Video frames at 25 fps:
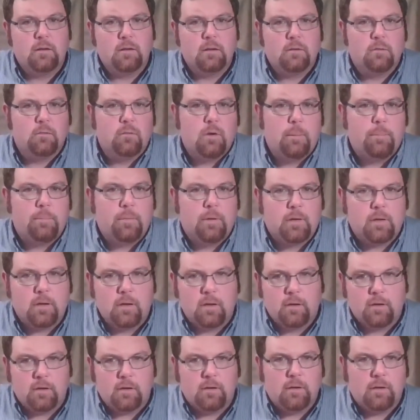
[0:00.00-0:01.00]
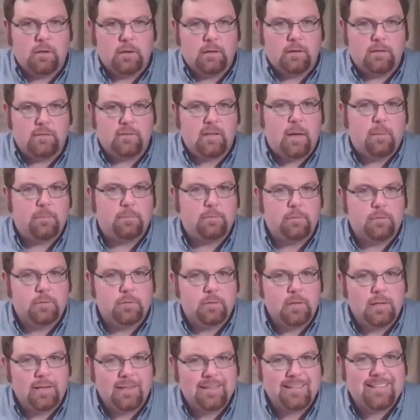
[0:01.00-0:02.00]
replica or an
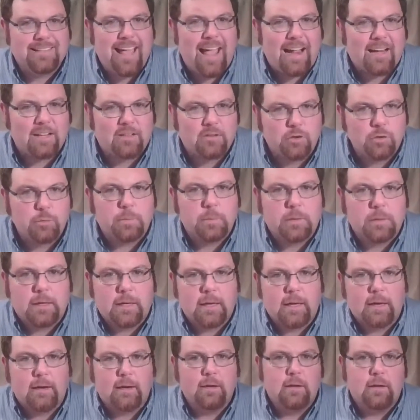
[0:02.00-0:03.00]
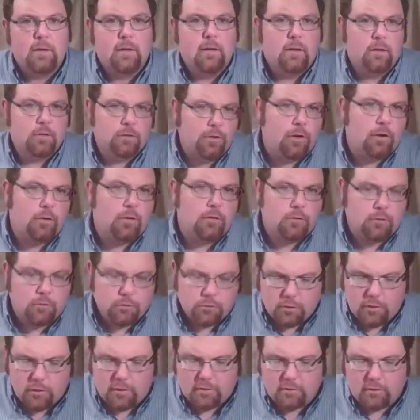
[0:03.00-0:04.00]
exact duplicate as long as you
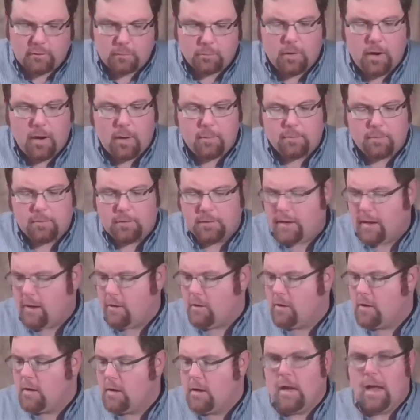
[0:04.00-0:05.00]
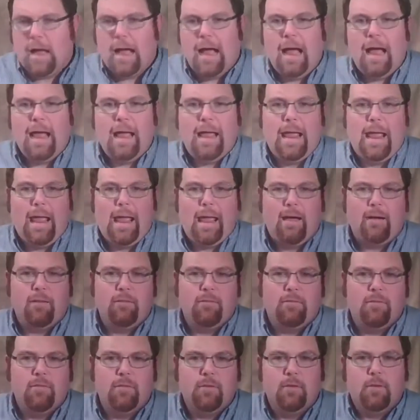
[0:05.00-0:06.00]
trace it properly. Now,
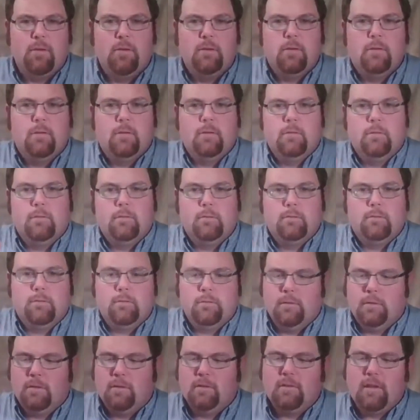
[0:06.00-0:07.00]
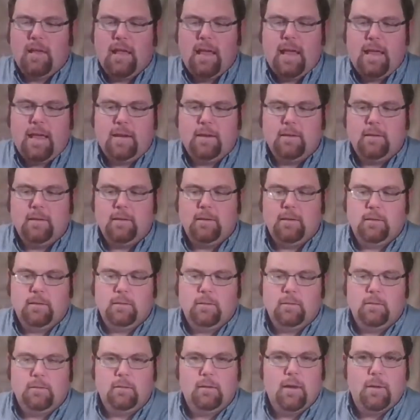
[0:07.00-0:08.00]
this is a handy
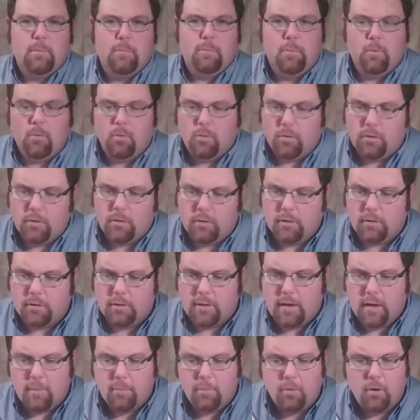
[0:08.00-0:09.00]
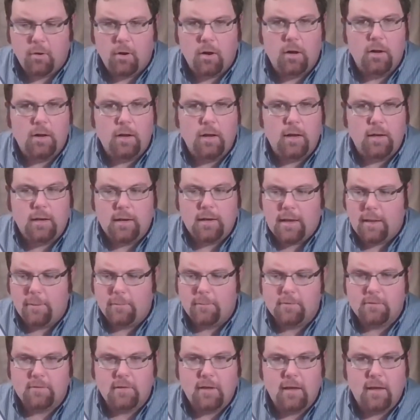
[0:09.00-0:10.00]
little light board that I bought on
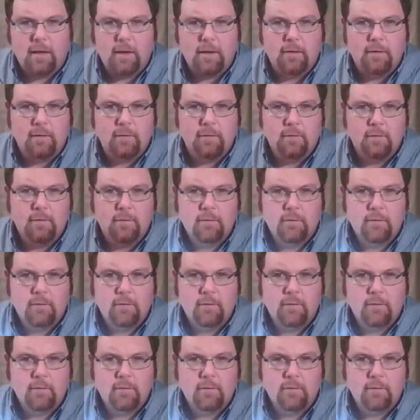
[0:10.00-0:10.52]
Amazon.